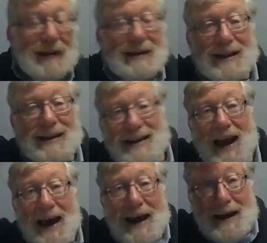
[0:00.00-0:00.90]

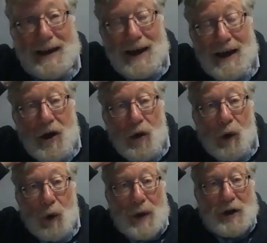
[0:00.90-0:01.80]
Today,
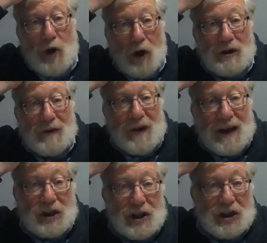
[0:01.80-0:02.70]
what we call
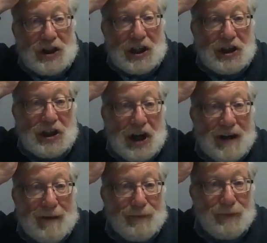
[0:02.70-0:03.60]
Kvish
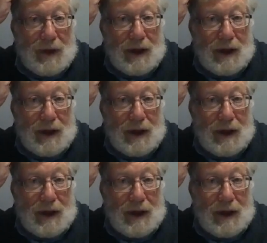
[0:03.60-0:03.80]
Shishim,